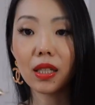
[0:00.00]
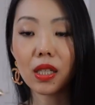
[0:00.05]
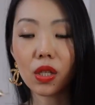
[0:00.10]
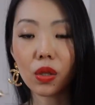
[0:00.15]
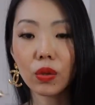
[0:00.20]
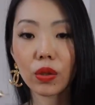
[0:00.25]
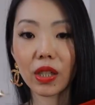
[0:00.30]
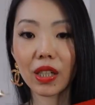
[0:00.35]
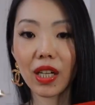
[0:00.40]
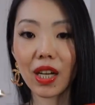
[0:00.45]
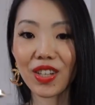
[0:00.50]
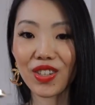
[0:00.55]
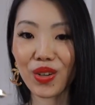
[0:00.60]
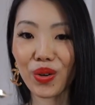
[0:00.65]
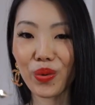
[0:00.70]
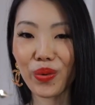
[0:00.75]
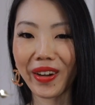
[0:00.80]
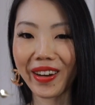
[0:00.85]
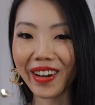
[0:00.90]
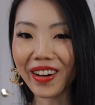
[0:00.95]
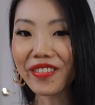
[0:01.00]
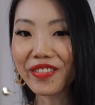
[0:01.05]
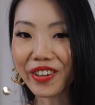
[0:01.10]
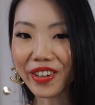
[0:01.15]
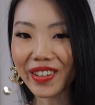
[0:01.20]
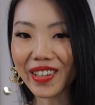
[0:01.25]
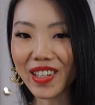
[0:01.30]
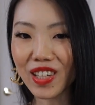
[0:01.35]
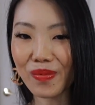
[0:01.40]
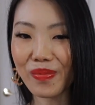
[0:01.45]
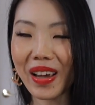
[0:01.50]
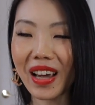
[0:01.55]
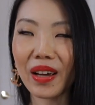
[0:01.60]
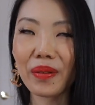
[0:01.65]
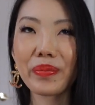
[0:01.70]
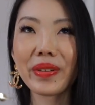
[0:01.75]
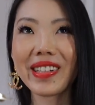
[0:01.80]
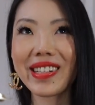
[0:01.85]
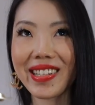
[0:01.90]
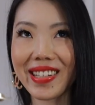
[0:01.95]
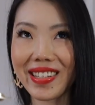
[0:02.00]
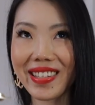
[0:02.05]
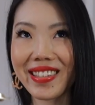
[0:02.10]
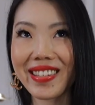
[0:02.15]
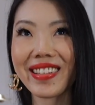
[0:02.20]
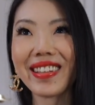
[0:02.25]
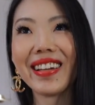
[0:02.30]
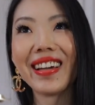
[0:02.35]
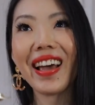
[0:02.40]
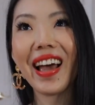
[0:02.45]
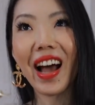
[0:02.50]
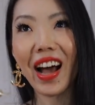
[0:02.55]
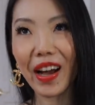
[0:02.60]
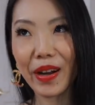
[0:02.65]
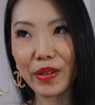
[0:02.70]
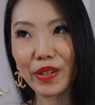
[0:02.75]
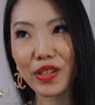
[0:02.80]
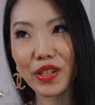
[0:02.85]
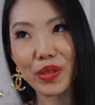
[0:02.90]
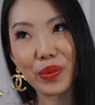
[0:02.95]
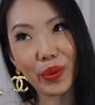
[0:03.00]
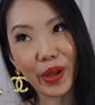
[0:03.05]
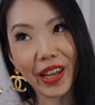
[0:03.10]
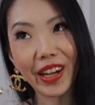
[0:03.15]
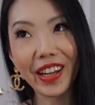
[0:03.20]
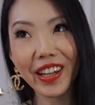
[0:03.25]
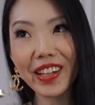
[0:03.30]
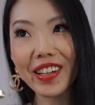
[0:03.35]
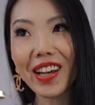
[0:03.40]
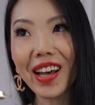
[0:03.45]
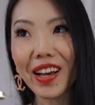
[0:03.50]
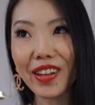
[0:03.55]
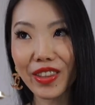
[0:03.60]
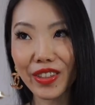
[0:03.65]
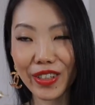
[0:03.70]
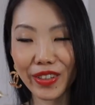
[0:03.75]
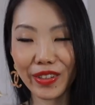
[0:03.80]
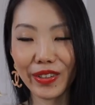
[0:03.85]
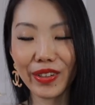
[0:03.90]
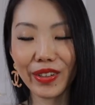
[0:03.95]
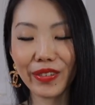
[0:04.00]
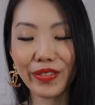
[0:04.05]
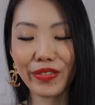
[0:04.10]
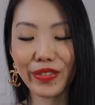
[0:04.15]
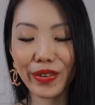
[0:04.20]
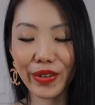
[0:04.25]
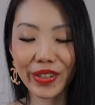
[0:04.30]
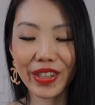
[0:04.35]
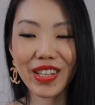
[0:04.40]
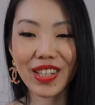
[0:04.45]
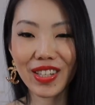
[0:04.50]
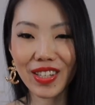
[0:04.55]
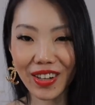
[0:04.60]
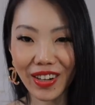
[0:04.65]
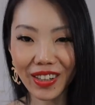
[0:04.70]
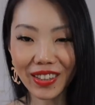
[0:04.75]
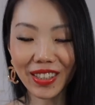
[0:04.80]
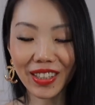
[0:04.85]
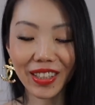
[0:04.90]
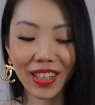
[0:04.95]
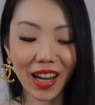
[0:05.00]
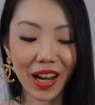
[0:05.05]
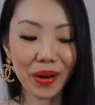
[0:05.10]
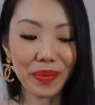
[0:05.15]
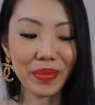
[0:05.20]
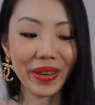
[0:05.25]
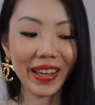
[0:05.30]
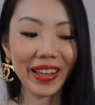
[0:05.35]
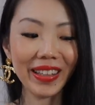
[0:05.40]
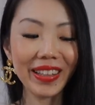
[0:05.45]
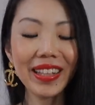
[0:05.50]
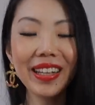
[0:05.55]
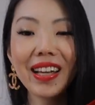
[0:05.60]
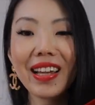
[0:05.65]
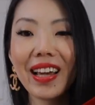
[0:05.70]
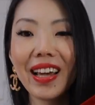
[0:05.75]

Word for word: this organizer waiting for this bag because I was just waiting for the stock to come in.